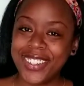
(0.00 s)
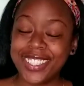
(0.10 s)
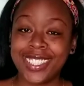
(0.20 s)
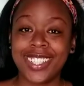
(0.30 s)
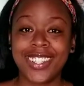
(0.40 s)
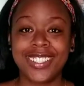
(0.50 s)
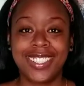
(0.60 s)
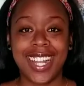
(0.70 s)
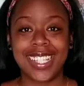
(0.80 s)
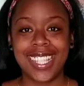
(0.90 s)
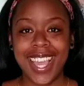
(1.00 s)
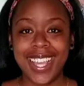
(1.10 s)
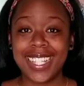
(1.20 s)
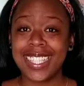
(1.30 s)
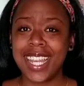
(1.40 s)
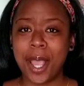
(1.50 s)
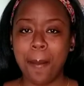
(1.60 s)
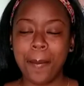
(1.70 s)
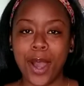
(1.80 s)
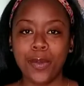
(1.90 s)
It's your girl Shantae, and today
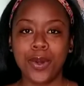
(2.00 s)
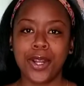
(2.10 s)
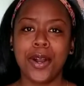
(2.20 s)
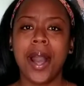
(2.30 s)
in my world,